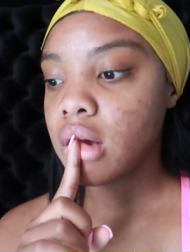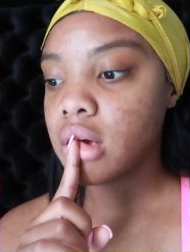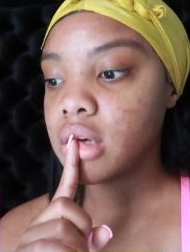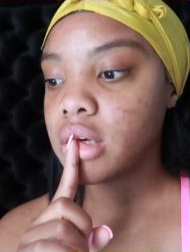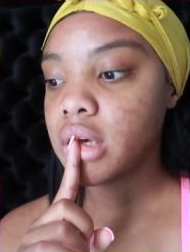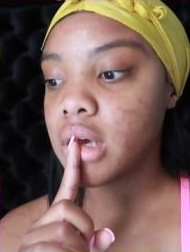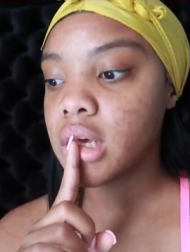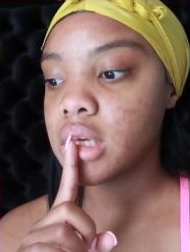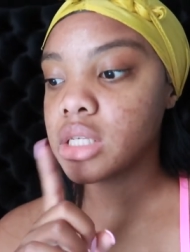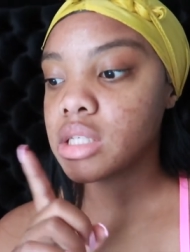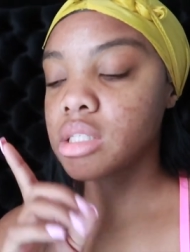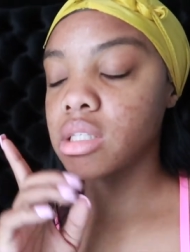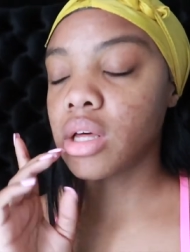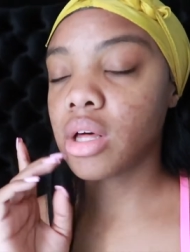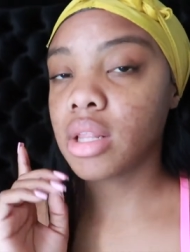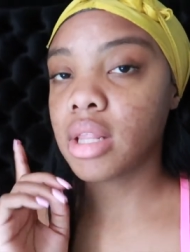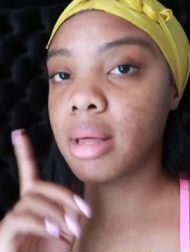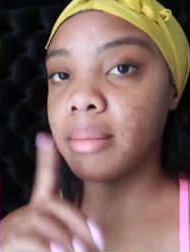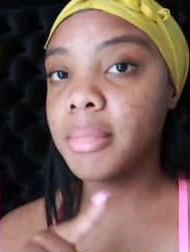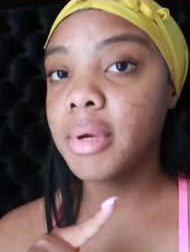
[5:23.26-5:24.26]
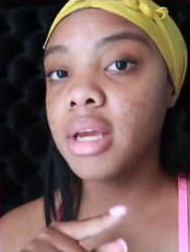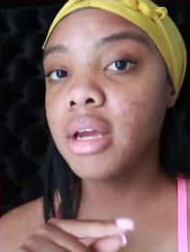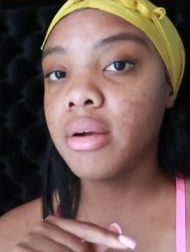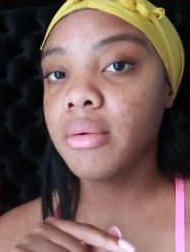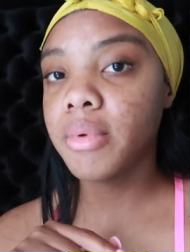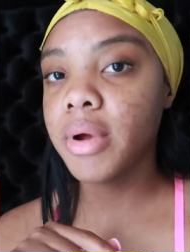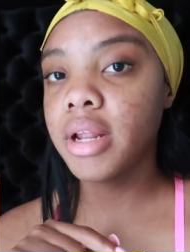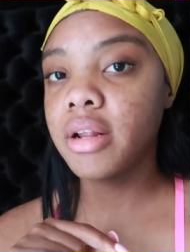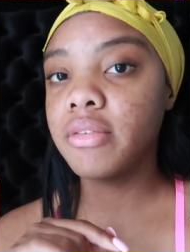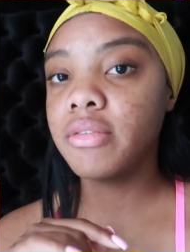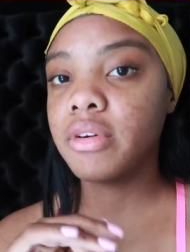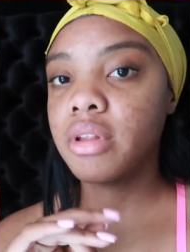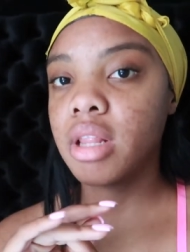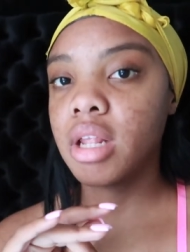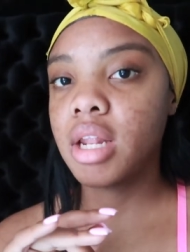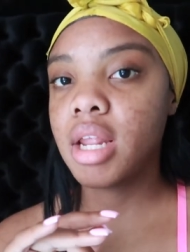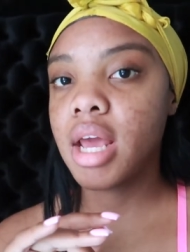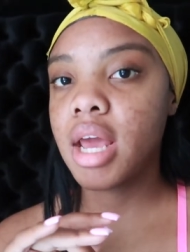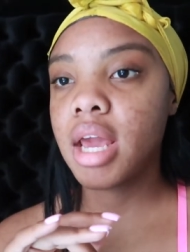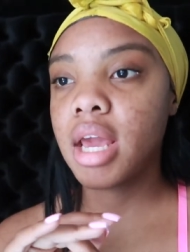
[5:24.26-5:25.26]
yeah, so let me get ready for
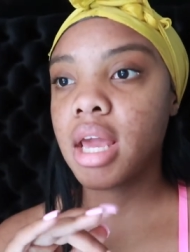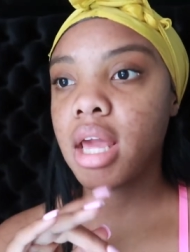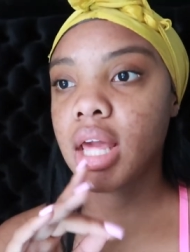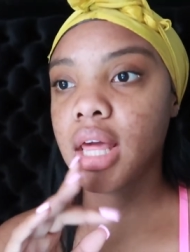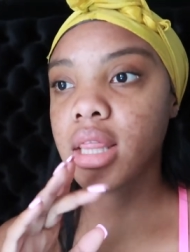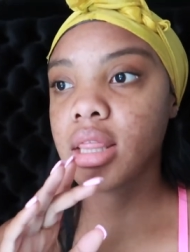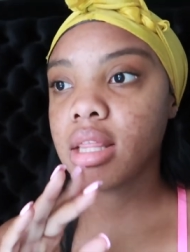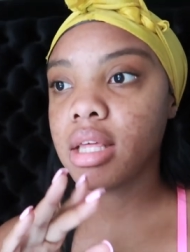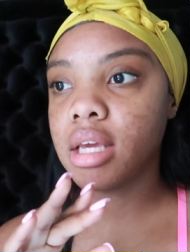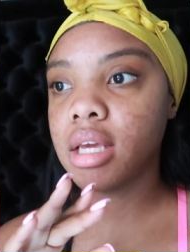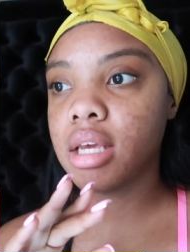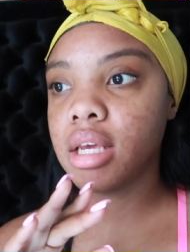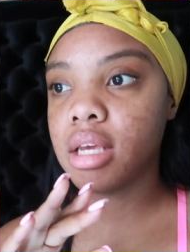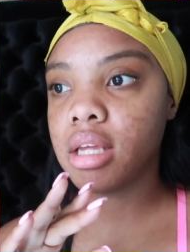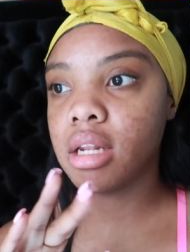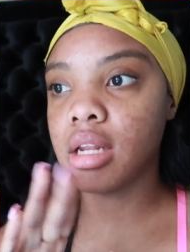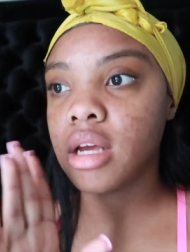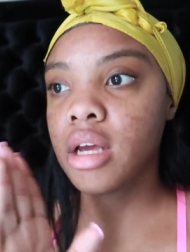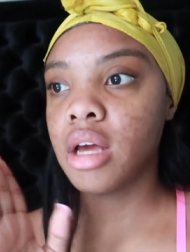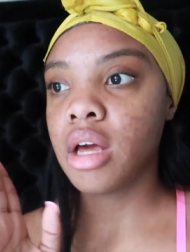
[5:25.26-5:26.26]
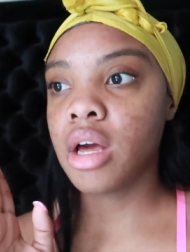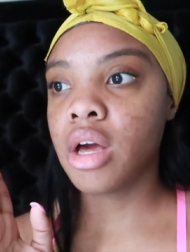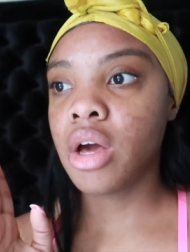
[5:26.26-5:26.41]
the day and then